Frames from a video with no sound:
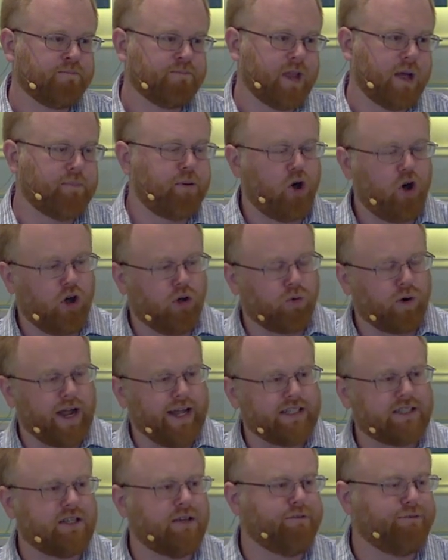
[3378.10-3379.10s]
Paul
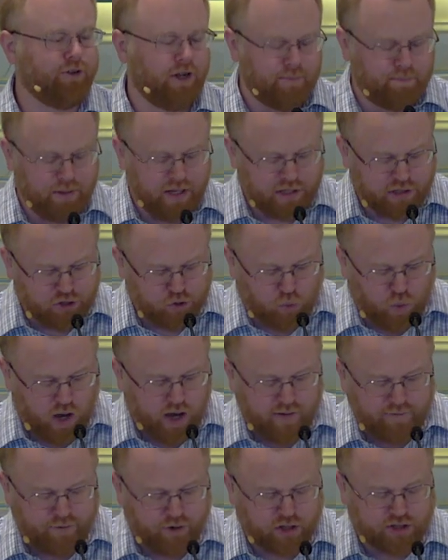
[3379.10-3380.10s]
writes in Philippians
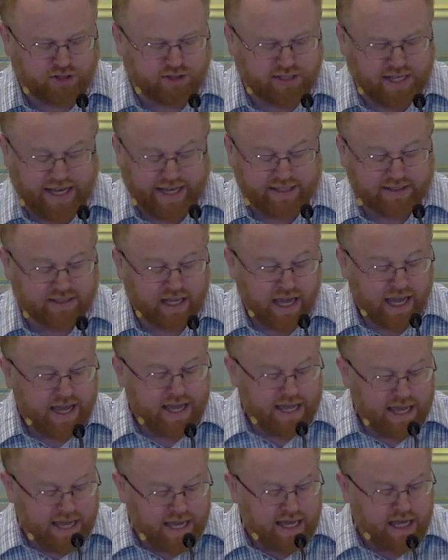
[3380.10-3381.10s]
1, verse 6
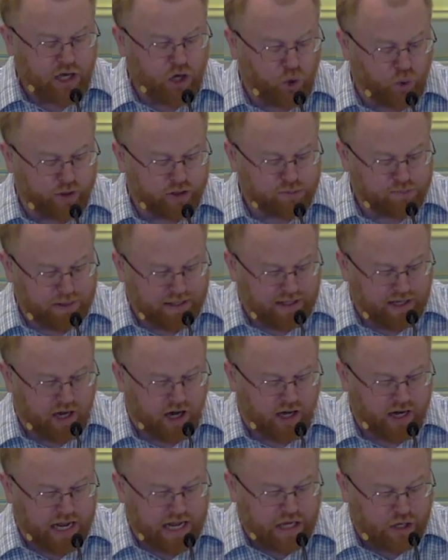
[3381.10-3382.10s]
He who has
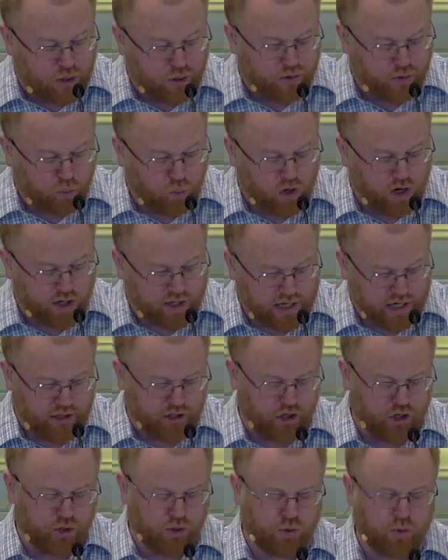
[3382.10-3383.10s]
begun a good work in
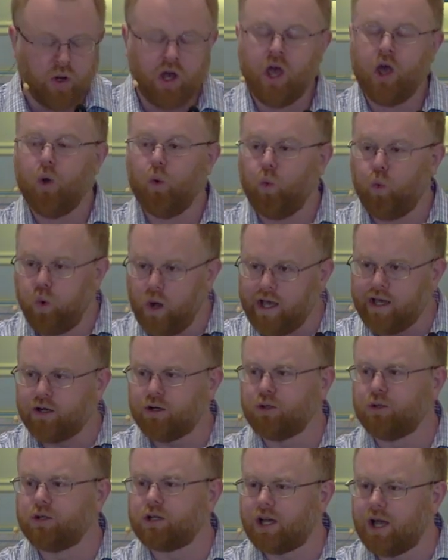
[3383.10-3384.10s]
you
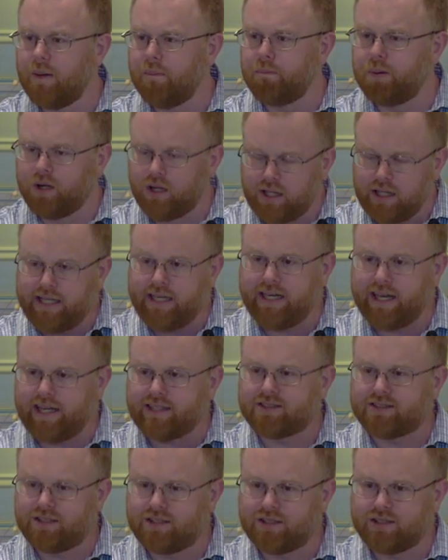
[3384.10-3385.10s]
will complete
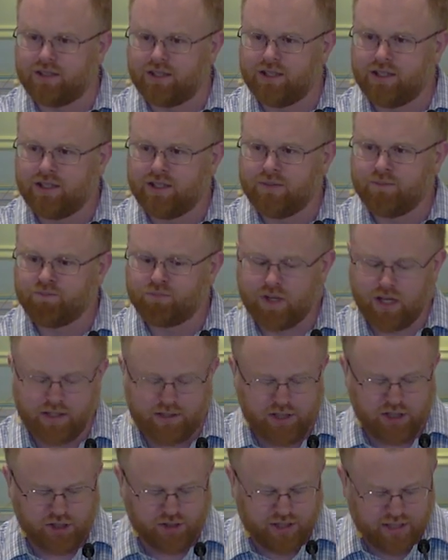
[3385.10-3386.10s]
it
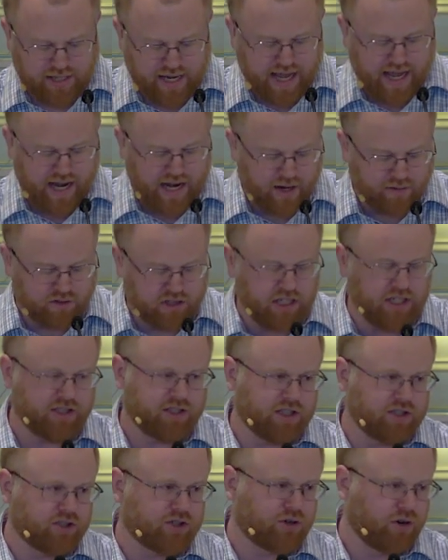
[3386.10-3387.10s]
until the day of
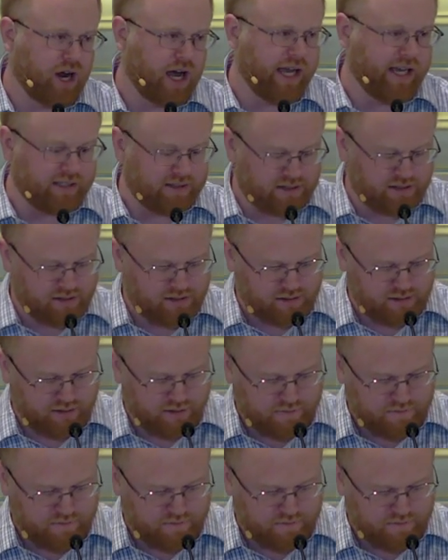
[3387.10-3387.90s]
Jesus Christ.